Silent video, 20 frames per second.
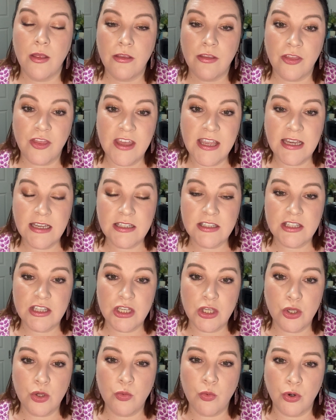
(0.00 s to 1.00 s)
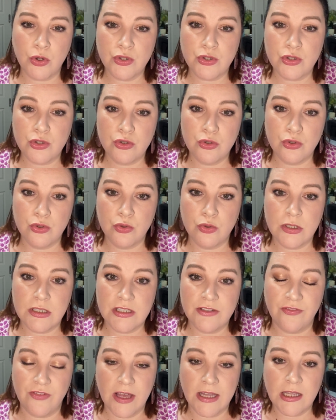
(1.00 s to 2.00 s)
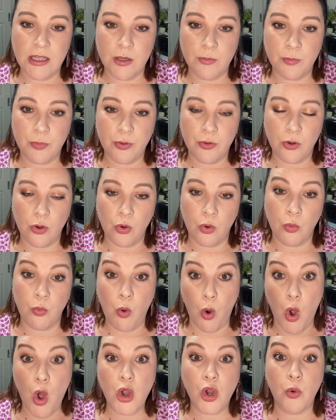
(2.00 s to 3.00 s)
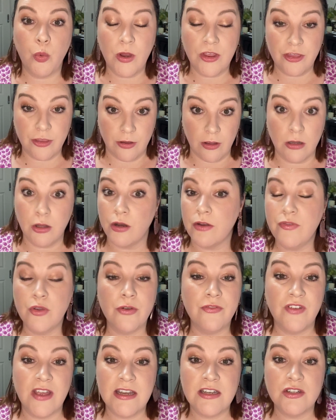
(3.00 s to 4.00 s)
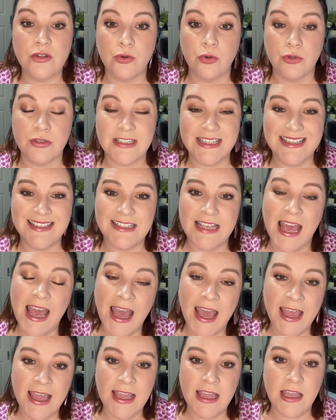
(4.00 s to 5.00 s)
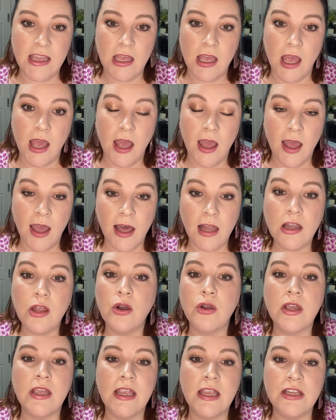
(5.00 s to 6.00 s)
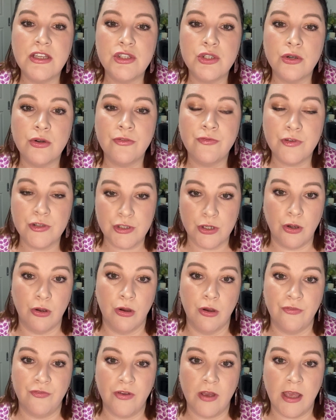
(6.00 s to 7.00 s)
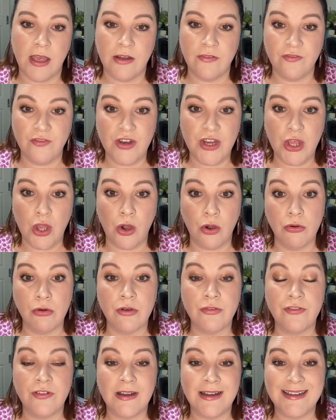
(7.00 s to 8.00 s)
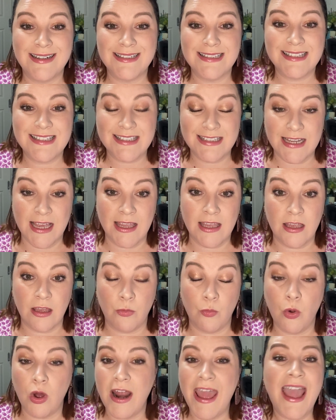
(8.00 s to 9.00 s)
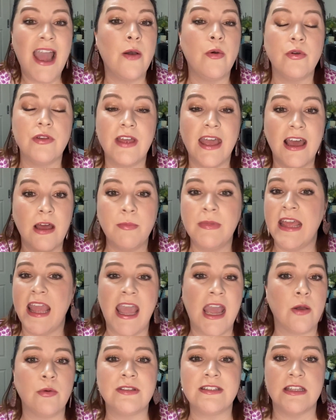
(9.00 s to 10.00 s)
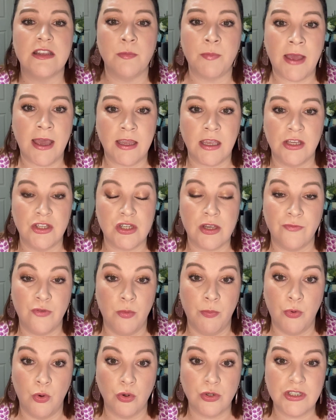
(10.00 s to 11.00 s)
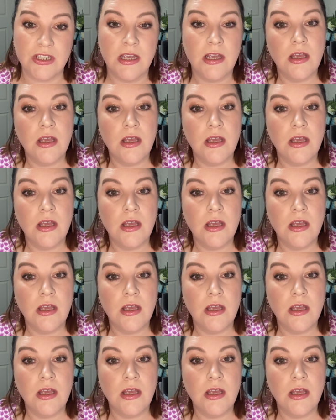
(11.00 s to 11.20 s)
Things that you want to develop or work with a lot of your vendors is how long is your photographer and videographer staying? How many hours in the package have you booked?